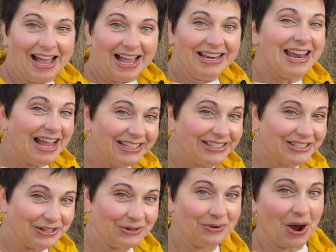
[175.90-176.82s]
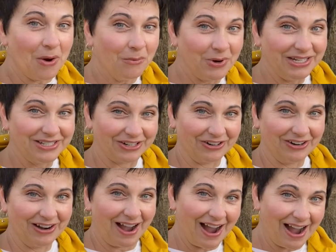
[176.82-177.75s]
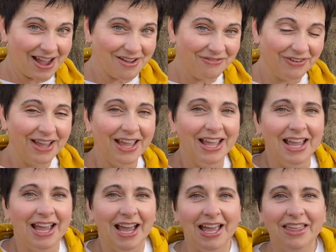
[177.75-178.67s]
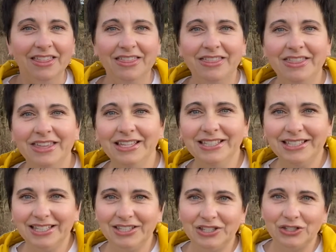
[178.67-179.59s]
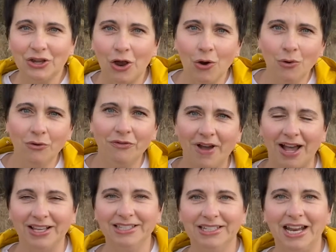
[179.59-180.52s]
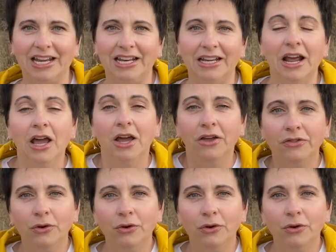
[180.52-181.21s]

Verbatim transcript: next to a winter hive this is so fascinating. The